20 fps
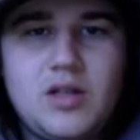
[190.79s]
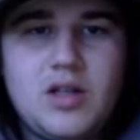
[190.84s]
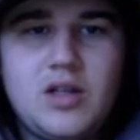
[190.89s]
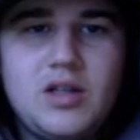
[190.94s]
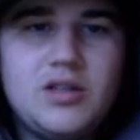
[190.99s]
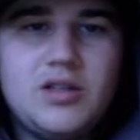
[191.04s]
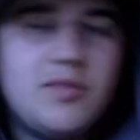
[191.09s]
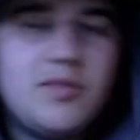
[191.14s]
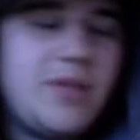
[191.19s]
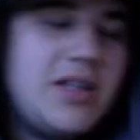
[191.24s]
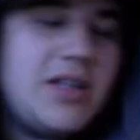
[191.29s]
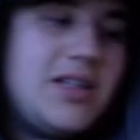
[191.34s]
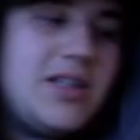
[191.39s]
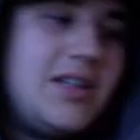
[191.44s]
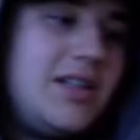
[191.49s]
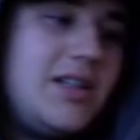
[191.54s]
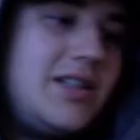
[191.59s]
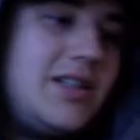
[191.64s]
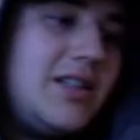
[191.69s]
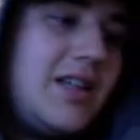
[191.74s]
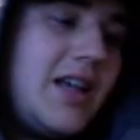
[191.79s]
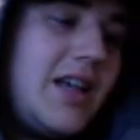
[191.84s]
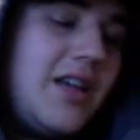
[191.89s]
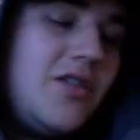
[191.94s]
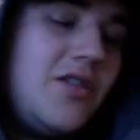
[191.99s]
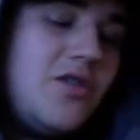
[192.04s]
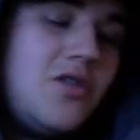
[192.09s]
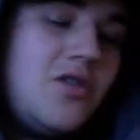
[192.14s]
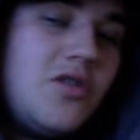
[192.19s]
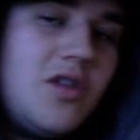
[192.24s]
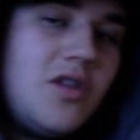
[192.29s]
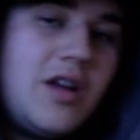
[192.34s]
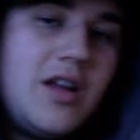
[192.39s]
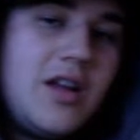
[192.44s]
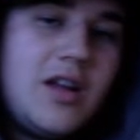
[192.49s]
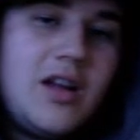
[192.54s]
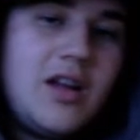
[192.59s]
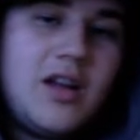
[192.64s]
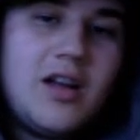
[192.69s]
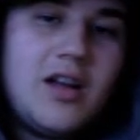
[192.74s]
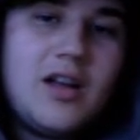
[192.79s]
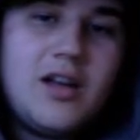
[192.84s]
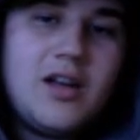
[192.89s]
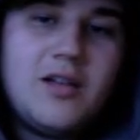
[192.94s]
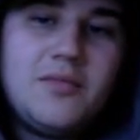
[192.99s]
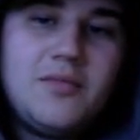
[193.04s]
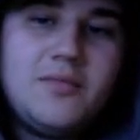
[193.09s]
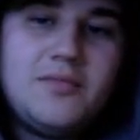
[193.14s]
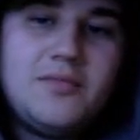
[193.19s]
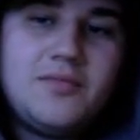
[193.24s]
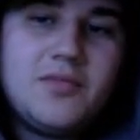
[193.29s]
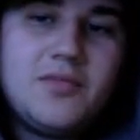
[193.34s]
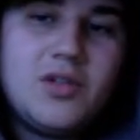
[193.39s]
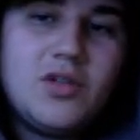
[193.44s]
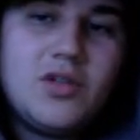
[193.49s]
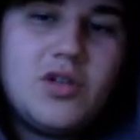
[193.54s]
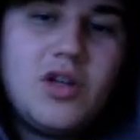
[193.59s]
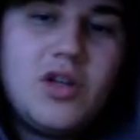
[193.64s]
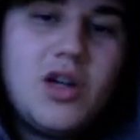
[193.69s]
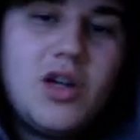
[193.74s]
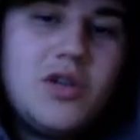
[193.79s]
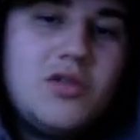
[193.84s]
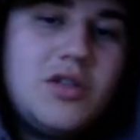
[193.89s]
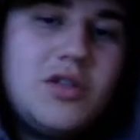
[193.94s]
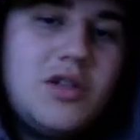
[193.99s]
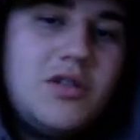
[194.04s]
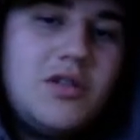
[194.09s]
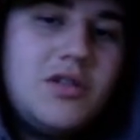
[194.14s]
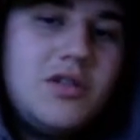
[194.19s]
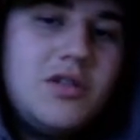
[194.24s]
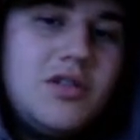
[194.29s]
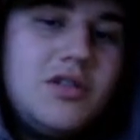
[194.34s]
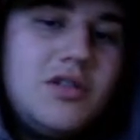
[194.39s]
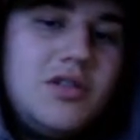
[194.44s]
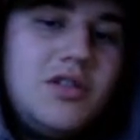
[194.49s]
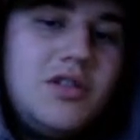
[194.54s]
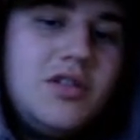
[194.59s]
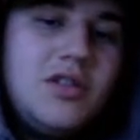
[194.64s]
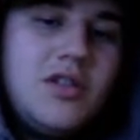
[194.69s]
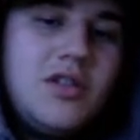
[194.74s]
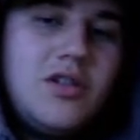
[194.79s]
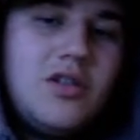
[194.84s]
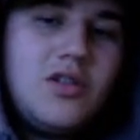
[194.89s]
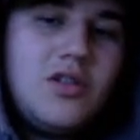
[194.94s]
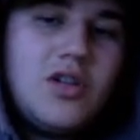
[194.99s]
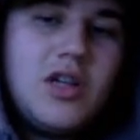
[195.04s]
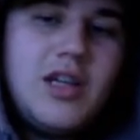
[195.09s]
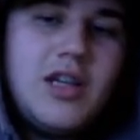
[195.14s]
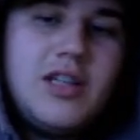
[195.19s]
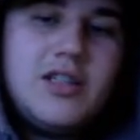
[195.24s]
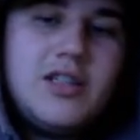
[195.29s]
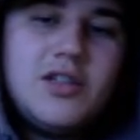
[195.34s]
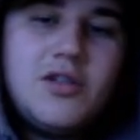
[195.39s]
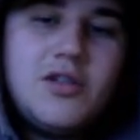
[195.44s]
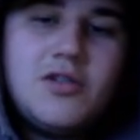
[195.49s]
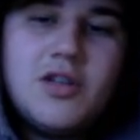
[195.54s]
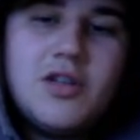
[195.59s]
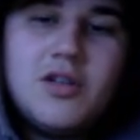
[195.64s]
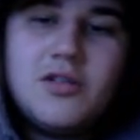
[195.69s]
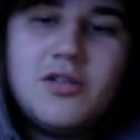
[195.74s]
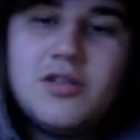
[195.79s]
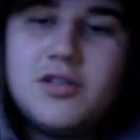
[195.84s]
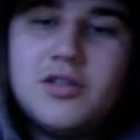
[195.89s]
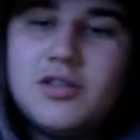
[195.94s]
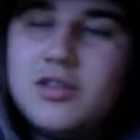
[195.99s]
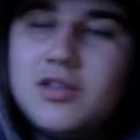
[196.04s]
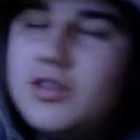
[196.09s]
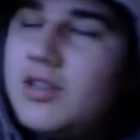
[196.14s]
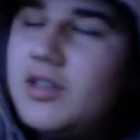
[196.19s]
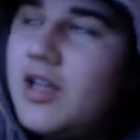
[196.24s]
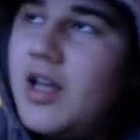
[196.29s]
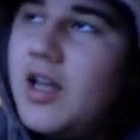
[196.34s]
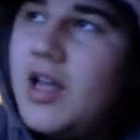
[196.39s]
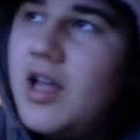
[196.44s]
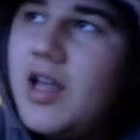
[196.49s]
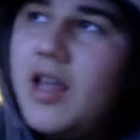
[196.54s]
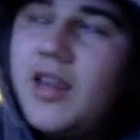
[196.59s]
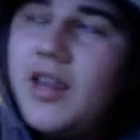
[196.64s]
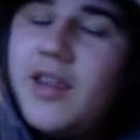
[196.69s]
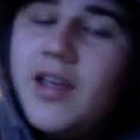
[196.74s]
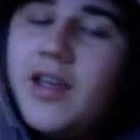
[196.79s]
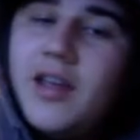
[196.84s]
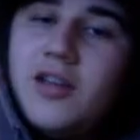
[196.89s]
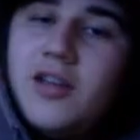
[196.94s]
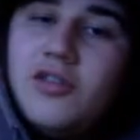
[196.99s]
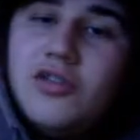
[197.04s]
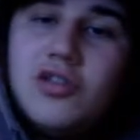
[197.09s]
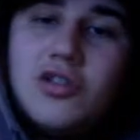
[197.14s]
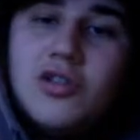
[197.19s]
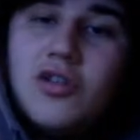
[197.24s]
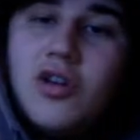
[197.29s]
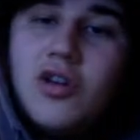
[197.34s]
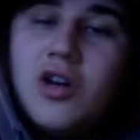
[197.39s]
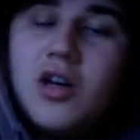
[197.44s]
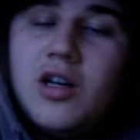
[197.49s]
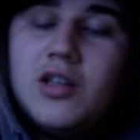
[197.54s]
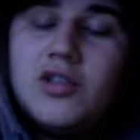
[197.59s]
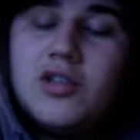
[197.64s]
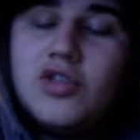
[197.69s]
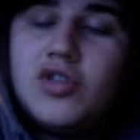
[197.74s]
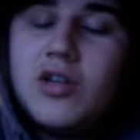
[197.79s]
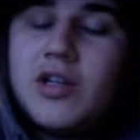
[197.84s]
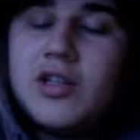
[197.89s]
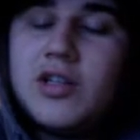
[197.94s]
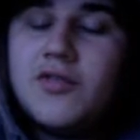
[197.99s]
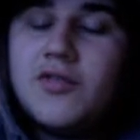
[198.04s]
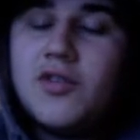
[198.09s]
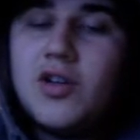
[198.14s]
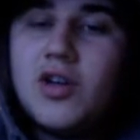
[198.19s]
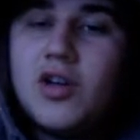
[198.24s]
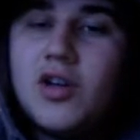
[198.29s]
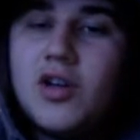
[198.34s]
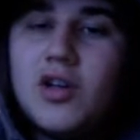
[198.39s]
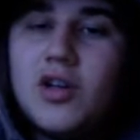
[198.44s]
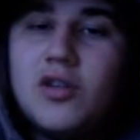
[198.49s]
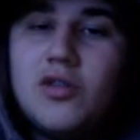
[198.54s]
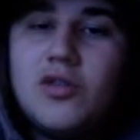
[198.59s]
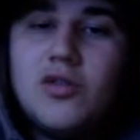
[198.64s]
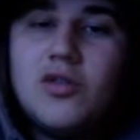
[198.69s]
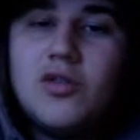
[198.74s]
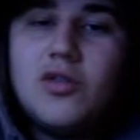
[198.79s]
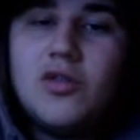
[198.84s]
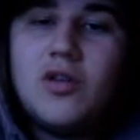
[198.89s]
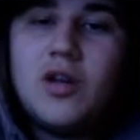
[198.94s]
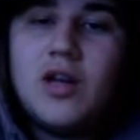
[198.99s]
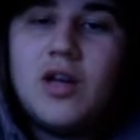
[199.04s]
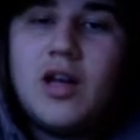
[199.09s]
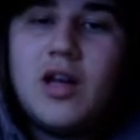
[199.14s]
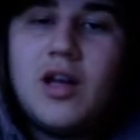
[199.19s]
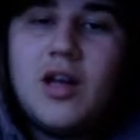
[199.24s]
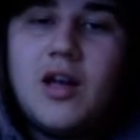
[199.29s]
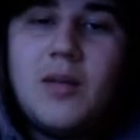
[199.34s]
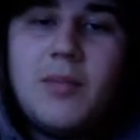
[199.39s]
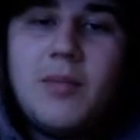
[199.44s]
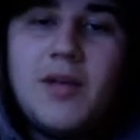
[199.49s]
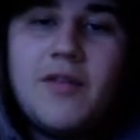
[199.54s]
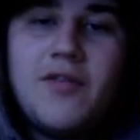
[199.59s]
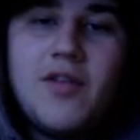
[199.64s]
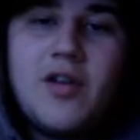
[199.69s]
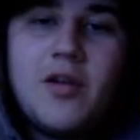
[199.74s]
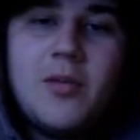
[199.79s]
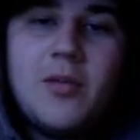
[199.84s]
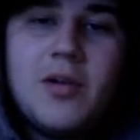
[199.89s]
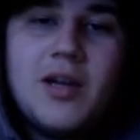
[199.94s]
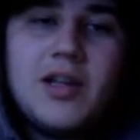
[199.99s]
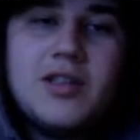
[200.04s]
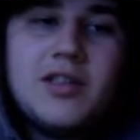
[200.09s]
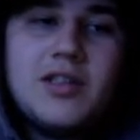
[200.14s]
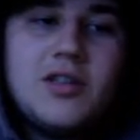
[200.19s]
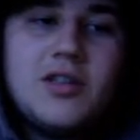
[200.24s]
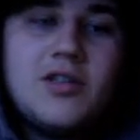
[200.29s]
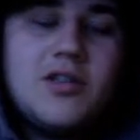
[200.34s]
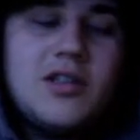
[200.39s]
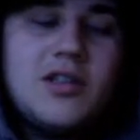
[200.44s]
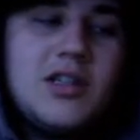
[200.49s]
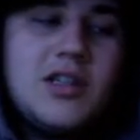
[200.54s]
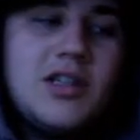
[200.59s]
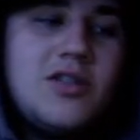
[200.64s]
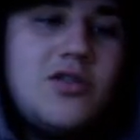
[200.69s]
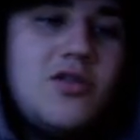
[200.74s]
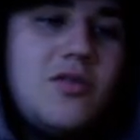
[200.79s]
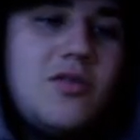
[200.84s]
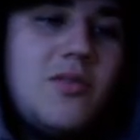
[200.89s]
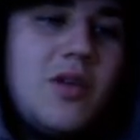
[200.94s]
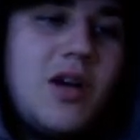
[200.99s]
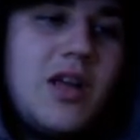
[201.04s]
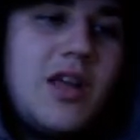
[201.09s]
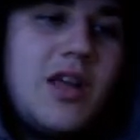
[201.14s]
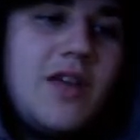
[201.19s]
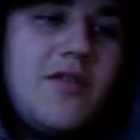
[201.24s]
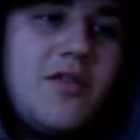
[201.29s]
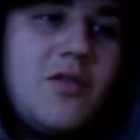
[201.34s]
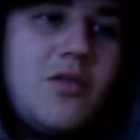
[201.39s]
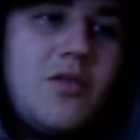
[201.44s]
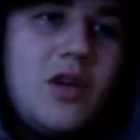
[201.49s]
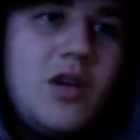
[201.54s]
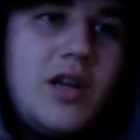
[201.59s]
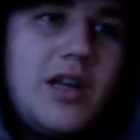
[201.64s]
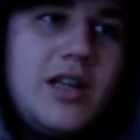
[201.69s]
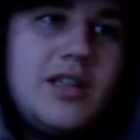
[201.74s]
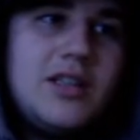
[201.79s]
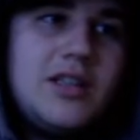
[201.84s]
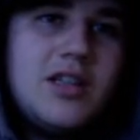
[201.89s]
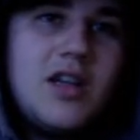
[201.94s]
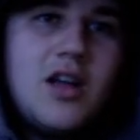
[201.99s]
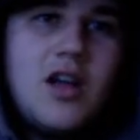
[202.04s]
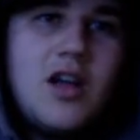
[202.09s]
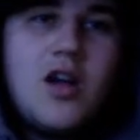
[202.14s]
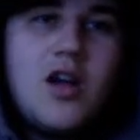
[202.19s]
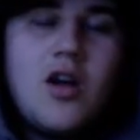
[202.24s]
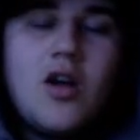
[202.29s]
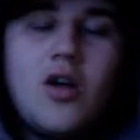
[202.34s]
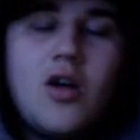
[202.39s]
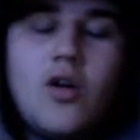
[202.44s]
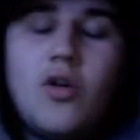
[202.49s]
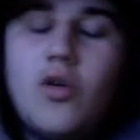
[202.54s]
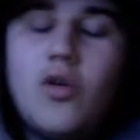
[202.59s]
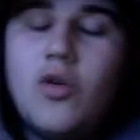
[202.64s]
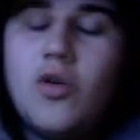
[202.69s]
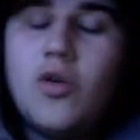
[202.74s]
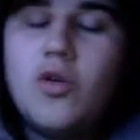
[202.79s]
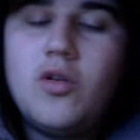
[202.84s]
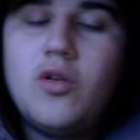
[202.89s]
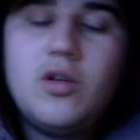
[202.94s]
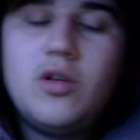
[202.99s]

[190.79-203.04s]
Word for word: So basically, to get your um, your Clo tokens, Callisto tokens, then you just gotta transfer your um, Ethereum Classic tokens into my Ether wallet, or